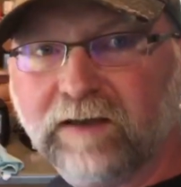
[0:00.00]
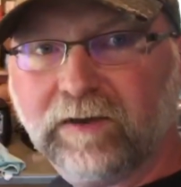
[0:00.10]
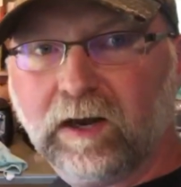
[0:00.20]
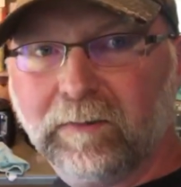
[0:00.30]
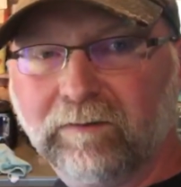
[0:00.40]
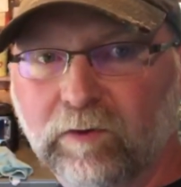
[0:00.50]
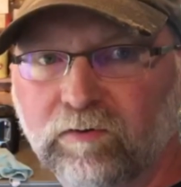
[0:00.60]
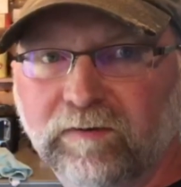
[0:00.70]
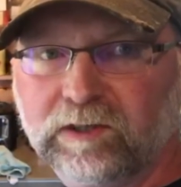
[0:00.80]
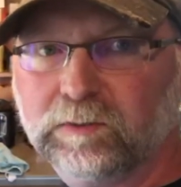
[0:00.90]
I've got all my root
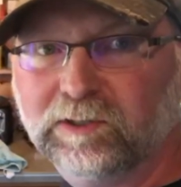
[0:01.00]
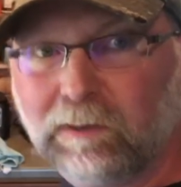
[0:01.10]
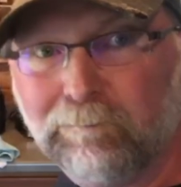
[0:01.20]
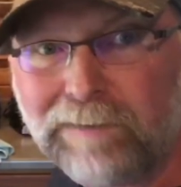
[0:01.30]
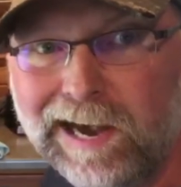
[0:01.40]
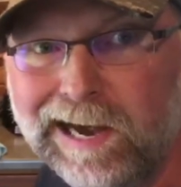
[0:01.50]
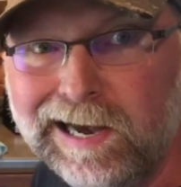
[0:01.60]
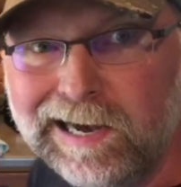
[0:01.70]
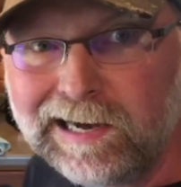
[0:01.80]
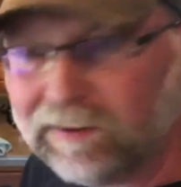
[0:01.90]
vegetables.
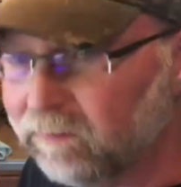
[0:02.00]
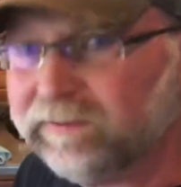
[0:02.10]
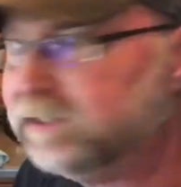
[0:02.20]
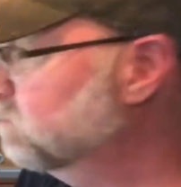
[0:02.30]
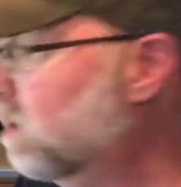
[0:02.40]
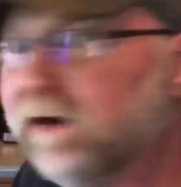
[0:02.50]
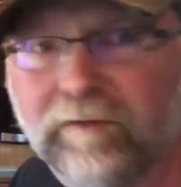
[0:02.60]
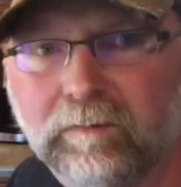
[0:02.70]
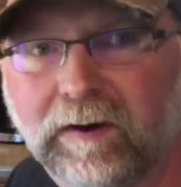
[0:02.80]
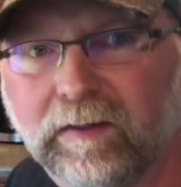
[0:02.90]
Bang! That's
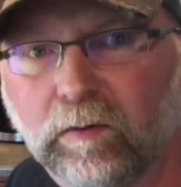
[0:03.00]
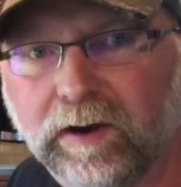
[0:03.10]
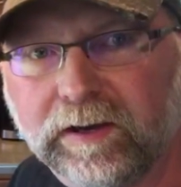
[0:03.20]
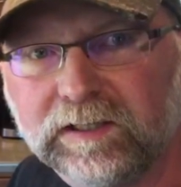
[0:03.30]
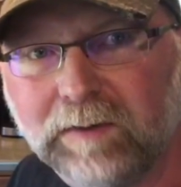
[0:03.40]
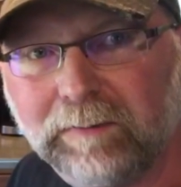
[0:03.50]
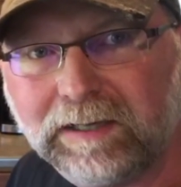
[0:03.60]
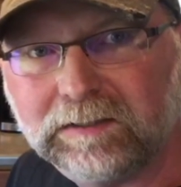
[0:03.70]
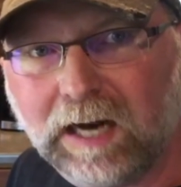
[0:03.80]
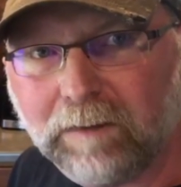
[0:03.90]
Marvin, by the way. He's my big
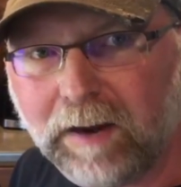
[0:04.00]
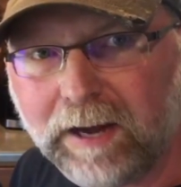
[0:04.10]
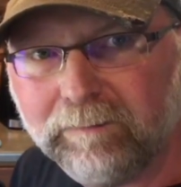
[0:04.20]
stock pot,